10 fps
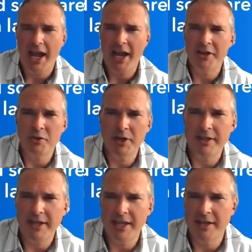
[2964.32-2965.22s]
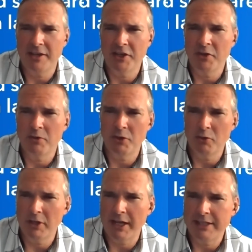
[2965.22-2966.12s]
And you can then,
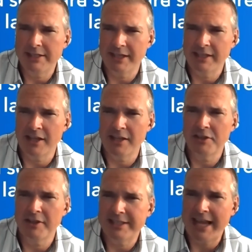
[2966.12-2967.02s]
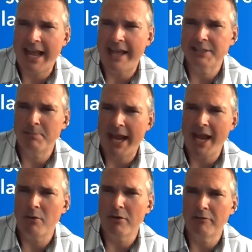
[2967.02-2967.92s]
utilize technology that's as
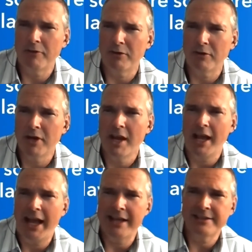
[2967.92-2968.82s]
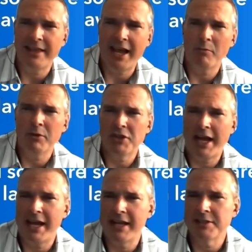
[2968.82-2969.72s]
powerful as that which
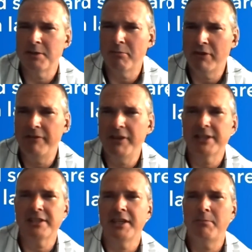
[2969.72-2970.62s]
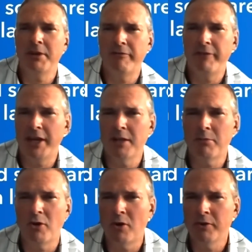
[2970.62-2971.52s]
has previously been
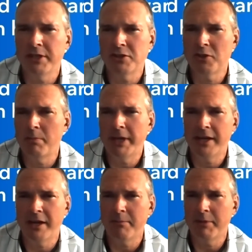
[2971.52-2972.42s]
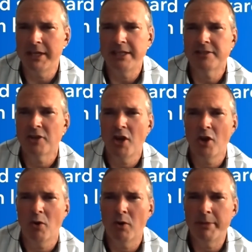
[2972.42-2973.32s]
available only to big companies
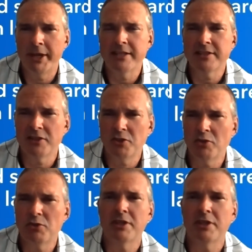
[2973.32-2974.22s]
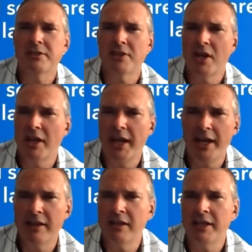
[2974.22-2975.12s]
or big institutions
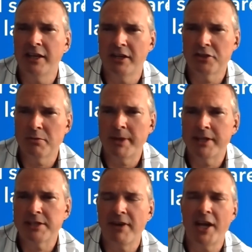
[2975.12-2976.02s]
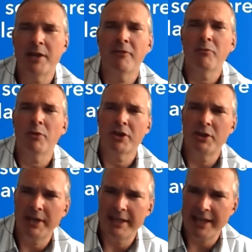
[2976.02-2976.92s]
handling a tremendous volume of work.
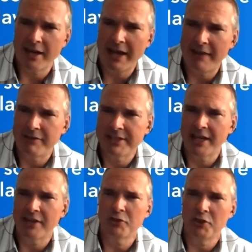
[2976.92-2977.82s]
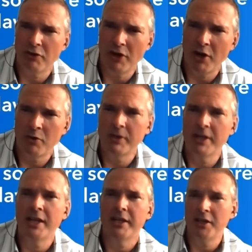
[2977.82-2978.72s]
You can now have it down to your own,
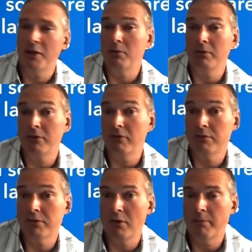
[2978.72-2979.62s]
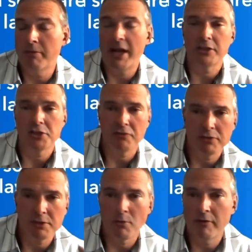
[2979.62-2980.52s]
your own solo practice, your
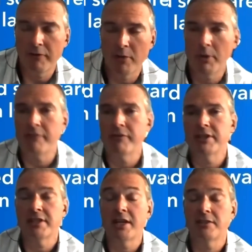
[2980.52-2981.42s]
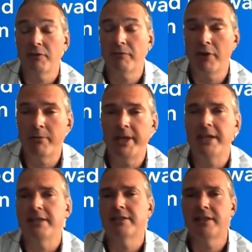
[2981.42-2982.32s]
own small firm, whatever the size of your firm
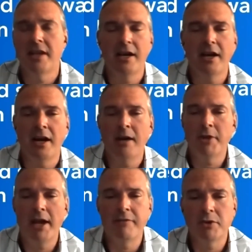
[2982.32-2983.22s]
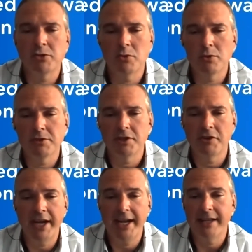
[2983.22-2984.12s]
is. you have those tools in
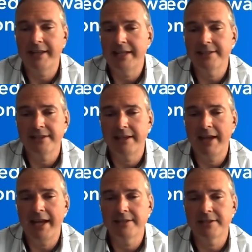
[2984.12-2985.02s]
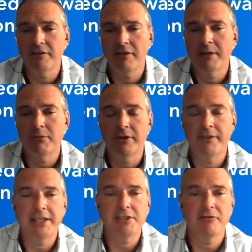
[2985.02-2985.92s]
your hand. That is incredible,
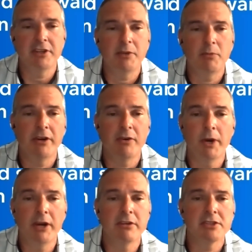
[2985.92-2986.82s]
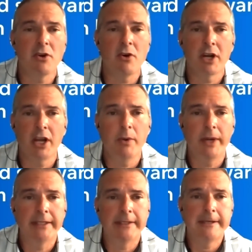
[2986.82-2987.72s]
and that's really where it's all
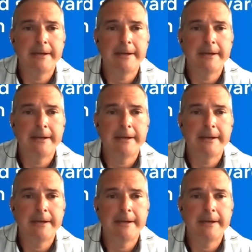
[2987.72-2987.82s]
going.